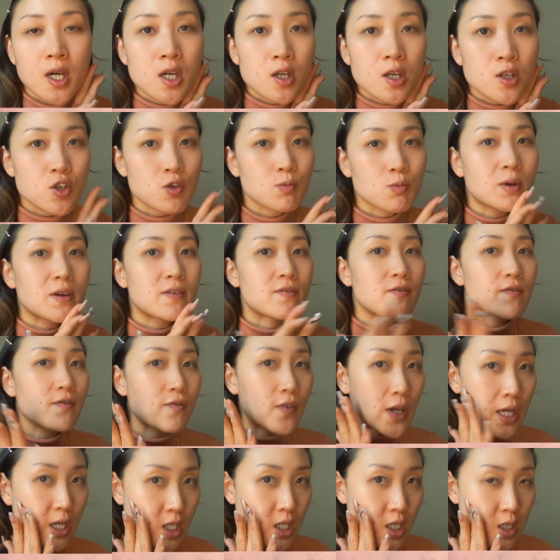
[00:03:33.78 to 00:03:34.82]
to my
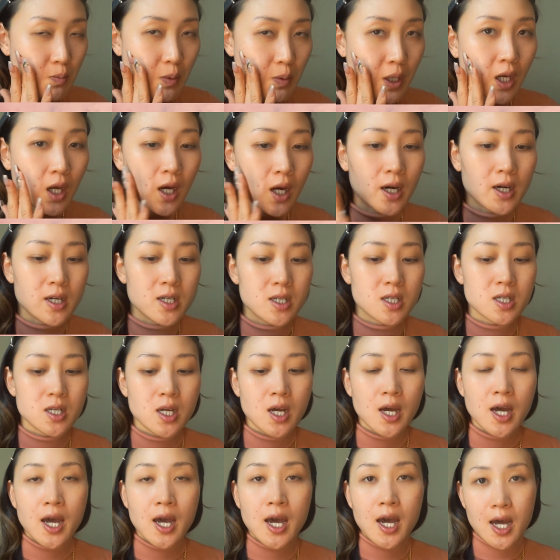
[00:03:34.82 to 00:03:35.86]
face, because
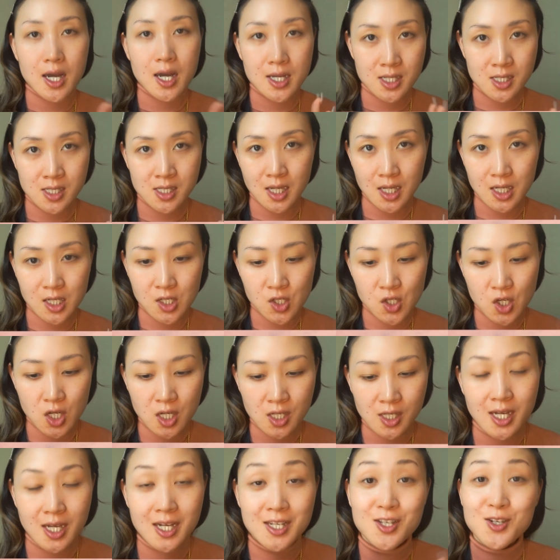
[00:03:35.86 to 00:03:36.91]
as an
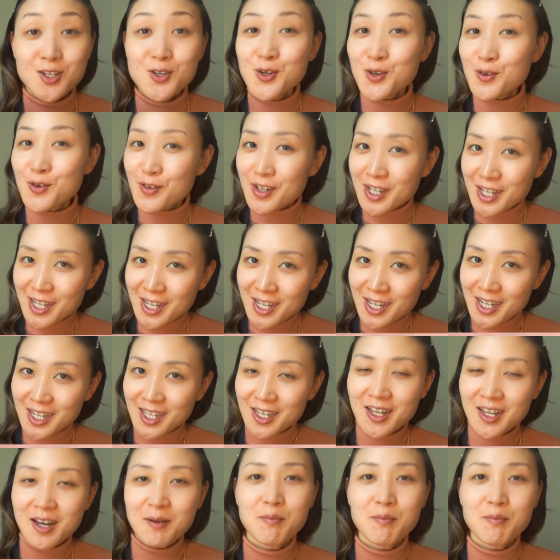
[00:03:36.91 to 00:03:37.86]
Asian, as a Korean,